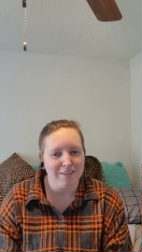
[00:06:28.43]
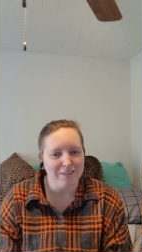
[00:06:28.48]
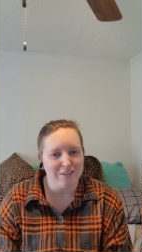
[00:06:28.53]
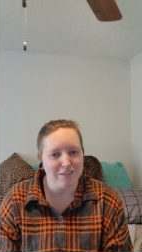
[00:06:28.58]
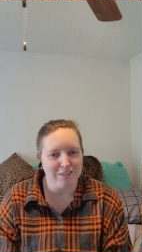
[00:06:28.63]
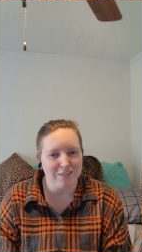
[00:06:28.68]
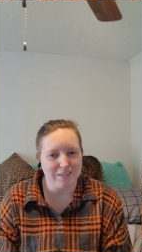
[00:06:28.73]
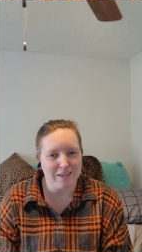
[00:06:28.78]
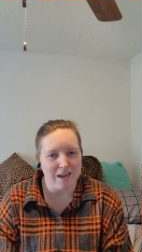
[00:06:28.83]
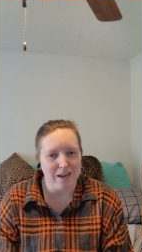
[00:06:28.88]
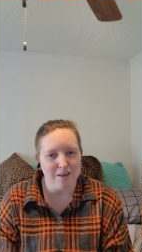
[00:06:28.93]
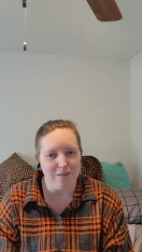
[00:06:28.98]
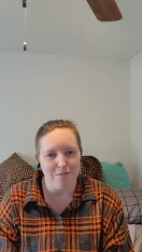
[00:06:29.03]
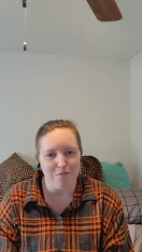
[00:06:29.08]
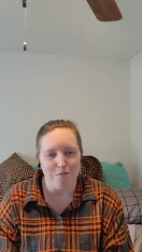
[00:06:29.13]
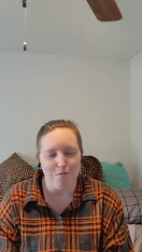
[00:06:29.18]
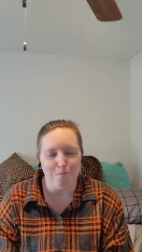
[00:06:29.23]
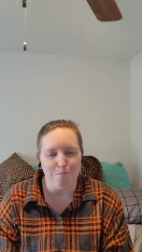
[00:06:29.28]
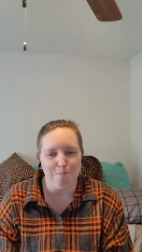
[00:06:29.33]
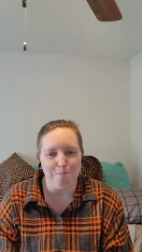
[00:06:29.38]
just kind
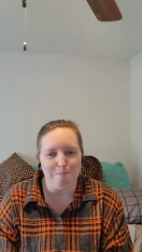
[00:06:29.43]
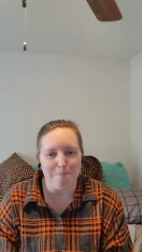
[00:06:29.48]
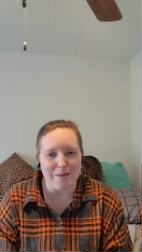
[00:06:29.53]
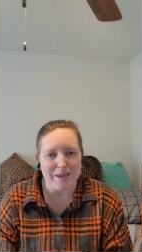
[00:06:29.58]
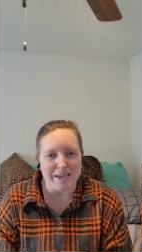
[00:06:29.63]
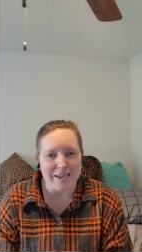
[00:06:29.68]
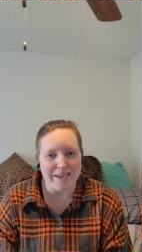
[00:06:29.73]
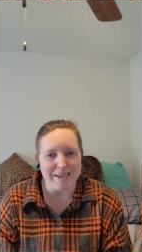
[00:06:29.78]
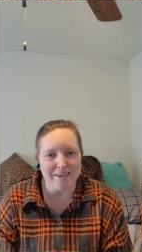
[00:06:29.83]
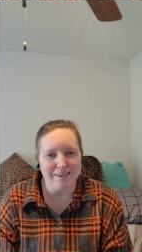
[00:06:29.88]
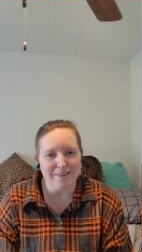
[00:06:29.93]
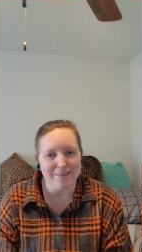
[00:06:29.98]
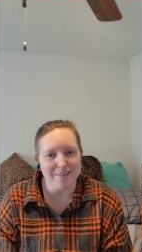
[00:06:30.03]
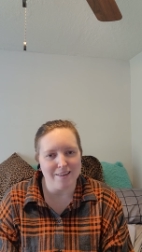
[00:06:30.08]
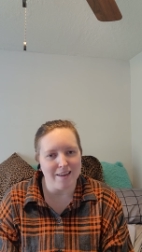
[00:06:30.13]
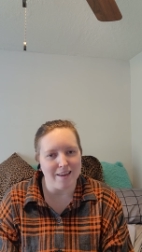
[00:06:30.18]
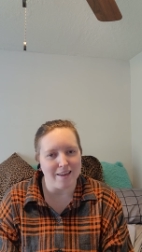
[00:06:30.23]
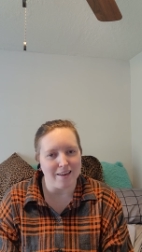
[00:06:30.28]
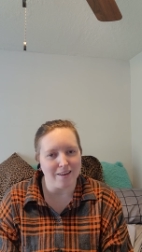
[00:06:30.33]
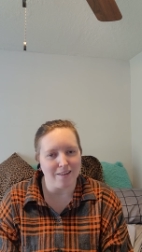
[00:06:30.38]
of mean
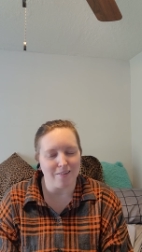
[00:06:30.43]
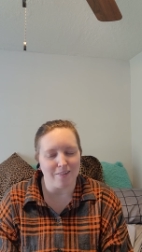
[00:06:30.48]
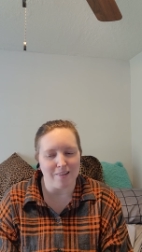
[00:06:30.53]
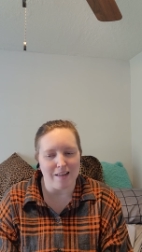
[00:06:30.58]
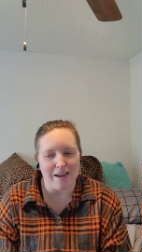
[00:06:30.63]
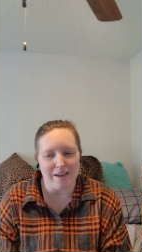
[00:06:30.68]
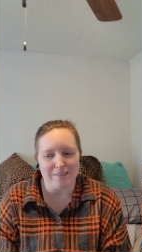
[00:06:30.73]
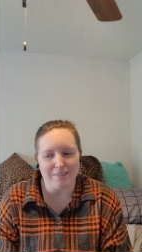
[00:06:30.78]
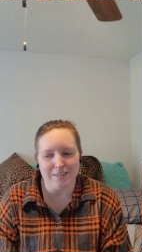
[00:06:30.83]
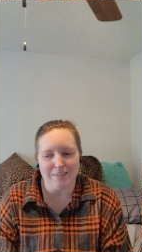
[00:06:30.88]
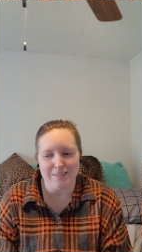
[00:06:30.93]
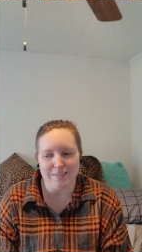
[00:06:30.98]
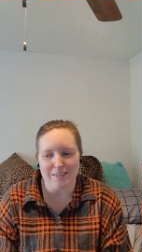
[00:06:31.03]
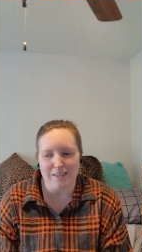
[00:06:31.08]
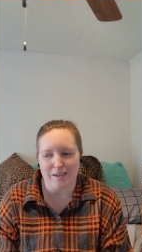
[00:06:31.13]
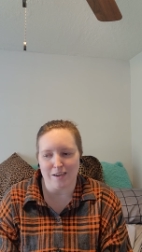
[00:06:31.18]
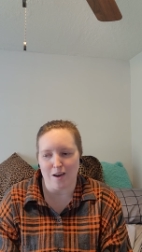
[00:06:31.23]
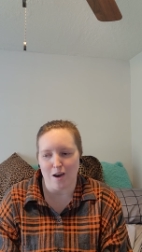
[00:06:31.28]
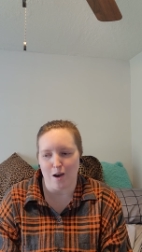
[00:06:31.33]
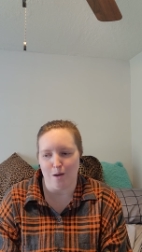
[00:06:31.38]
and classist
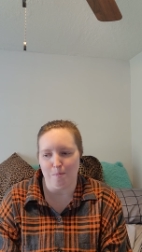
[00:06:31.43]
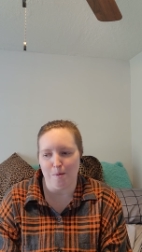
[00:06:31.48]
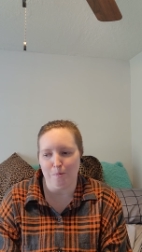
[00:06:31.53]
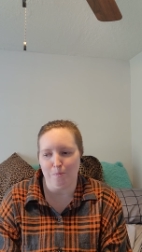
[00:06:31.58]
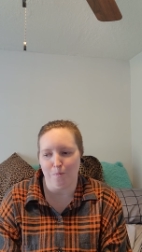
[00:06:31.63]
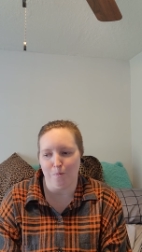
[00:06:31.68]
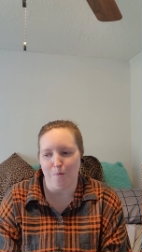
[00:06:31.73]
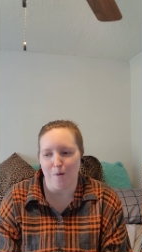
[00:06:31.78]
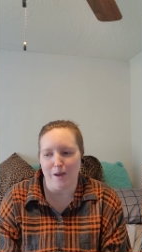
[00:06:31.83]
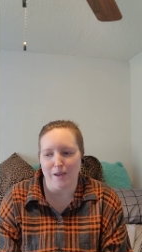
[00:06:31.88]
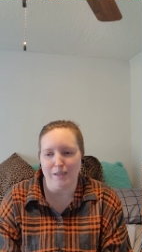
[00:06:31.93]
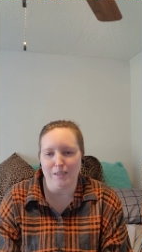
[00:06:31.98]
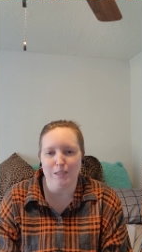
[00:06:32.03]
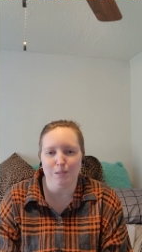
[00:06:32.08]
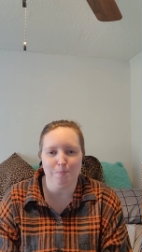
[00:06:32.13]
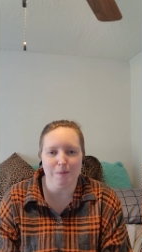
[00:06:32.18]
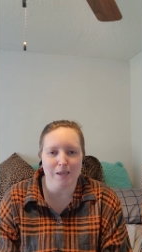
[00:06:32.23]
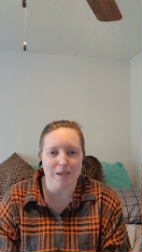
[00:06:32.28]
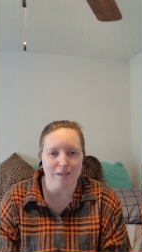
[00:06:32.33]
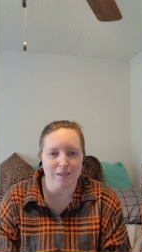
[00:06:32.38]
that comment was,
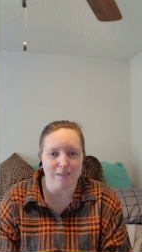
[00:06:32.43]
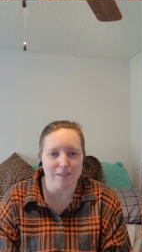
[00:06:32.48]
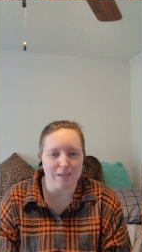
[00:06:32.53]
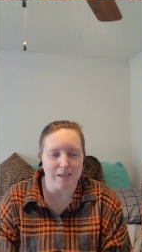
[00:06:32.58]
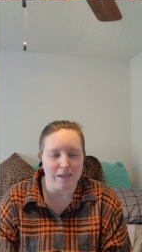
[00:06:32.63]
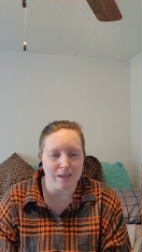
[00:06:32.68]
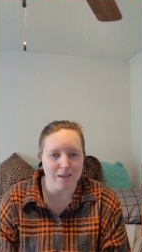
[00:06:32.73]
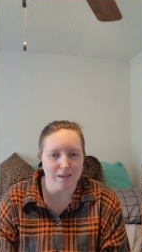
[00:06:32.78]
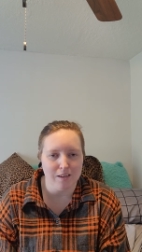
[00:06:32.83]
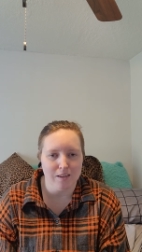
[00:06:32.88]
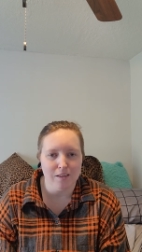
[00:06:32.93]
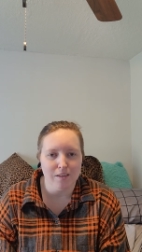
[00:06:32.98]
because like